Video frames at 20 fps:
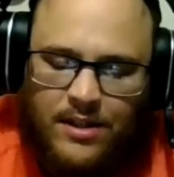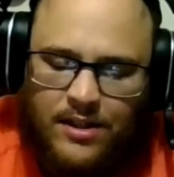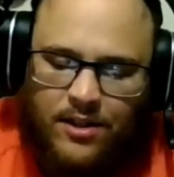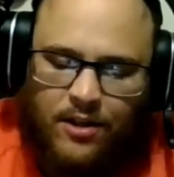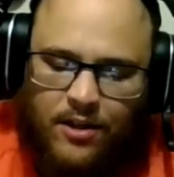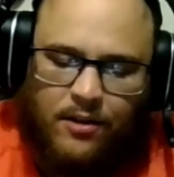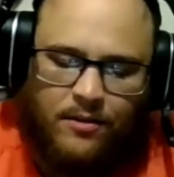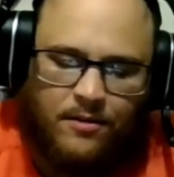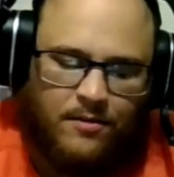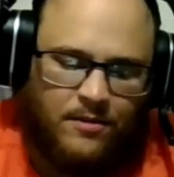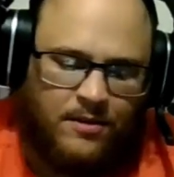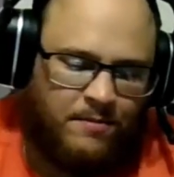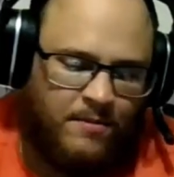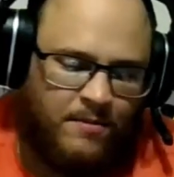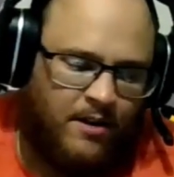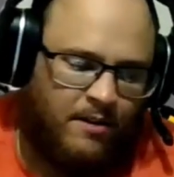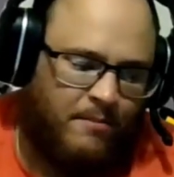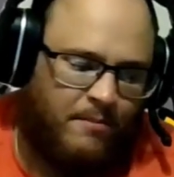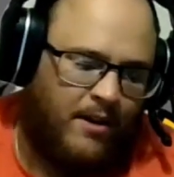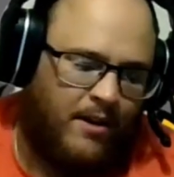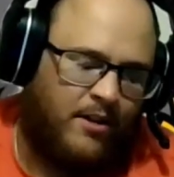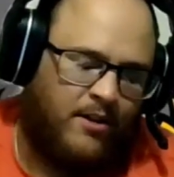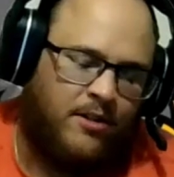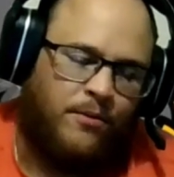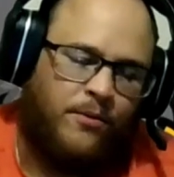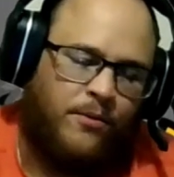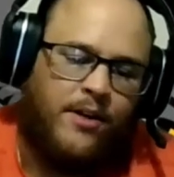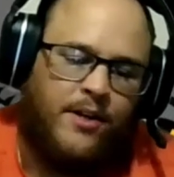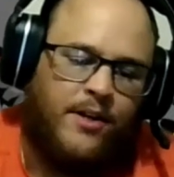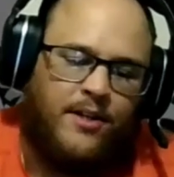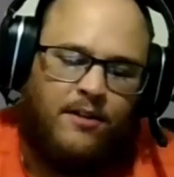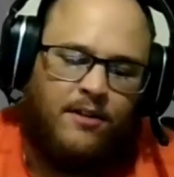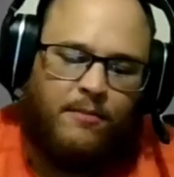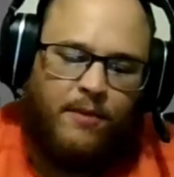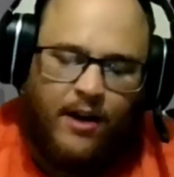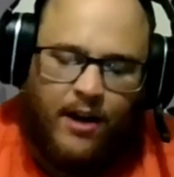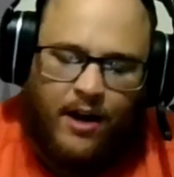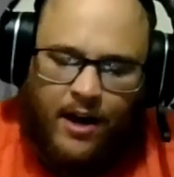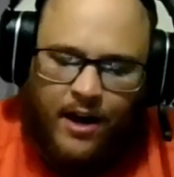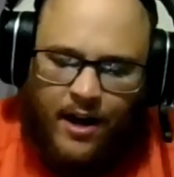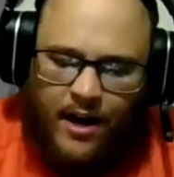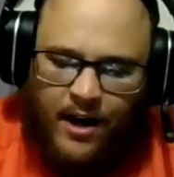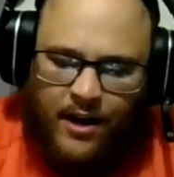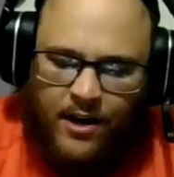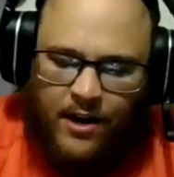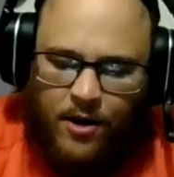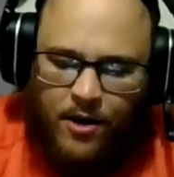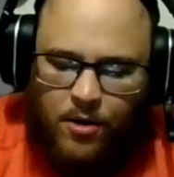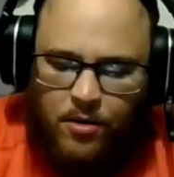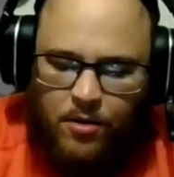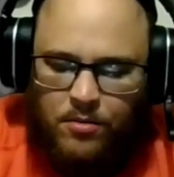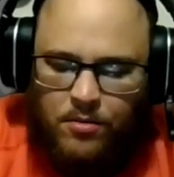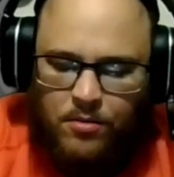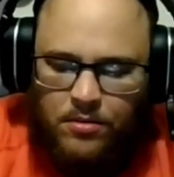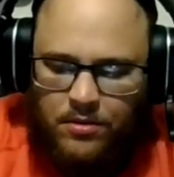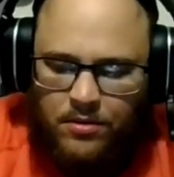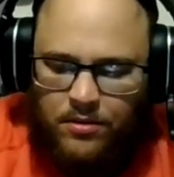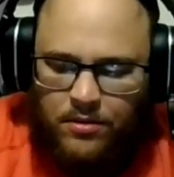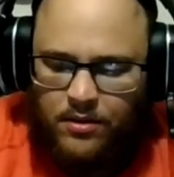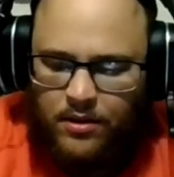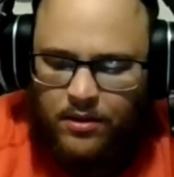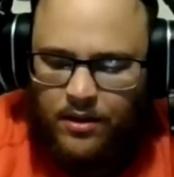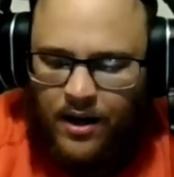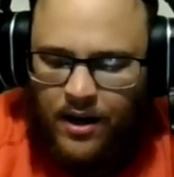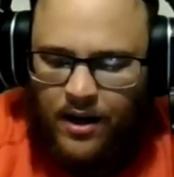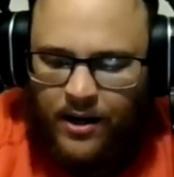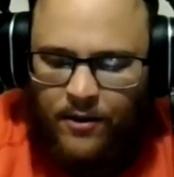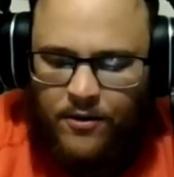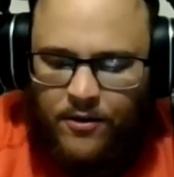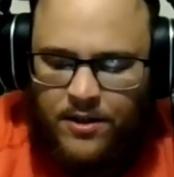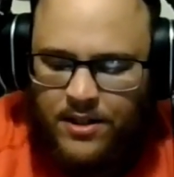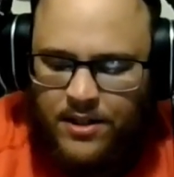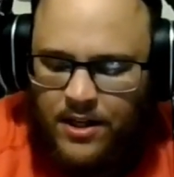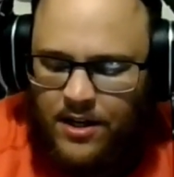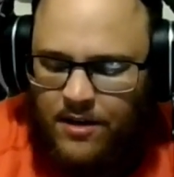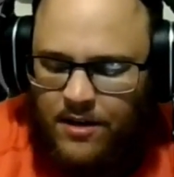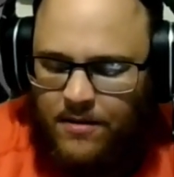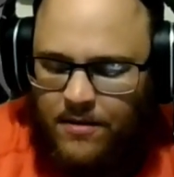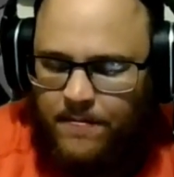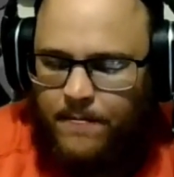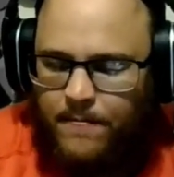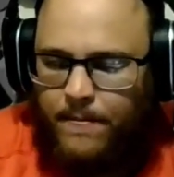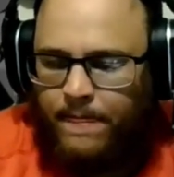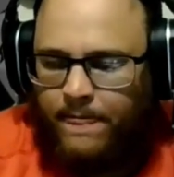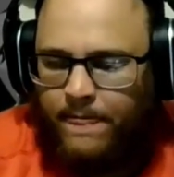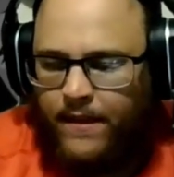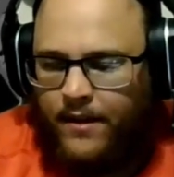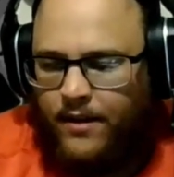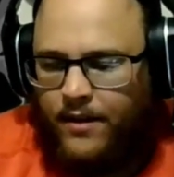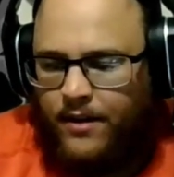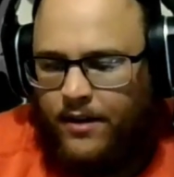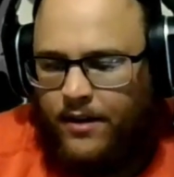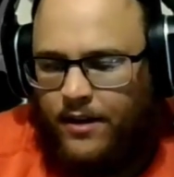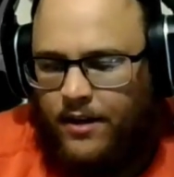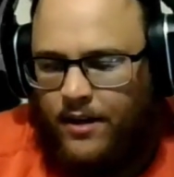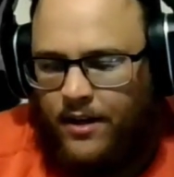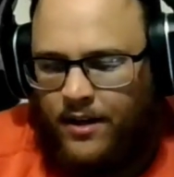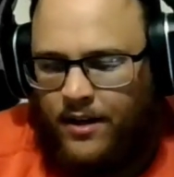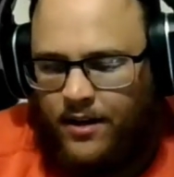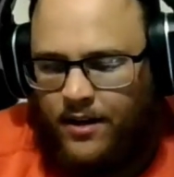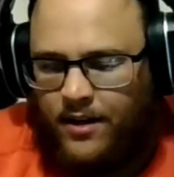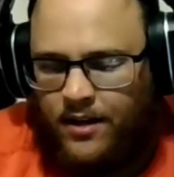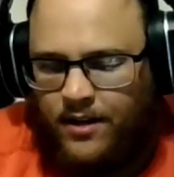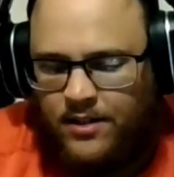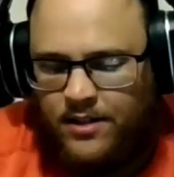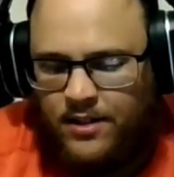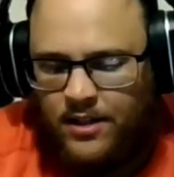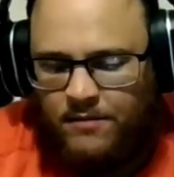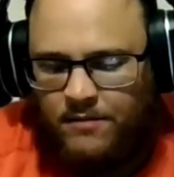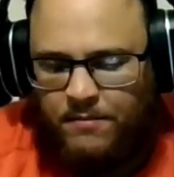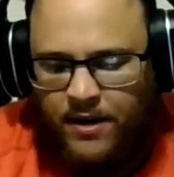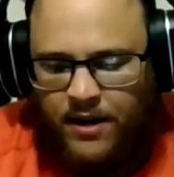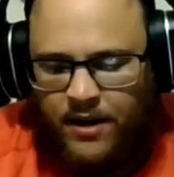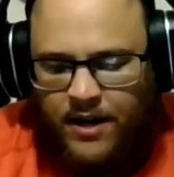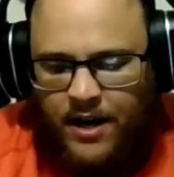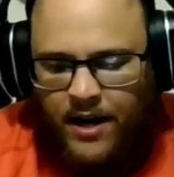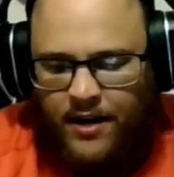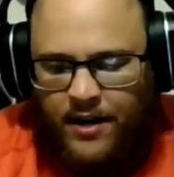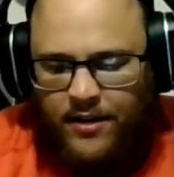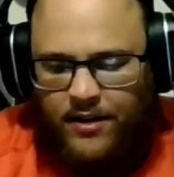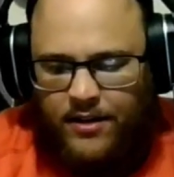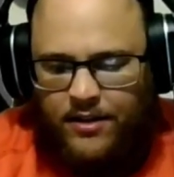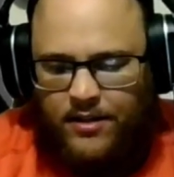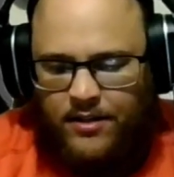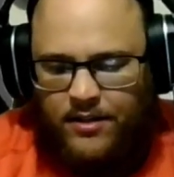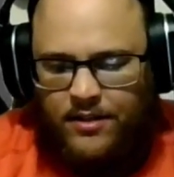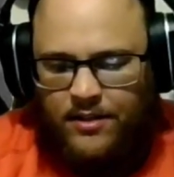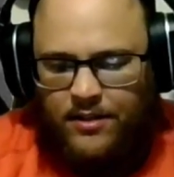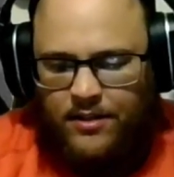So speaking about this arena team, man, I know this team. It's been kind of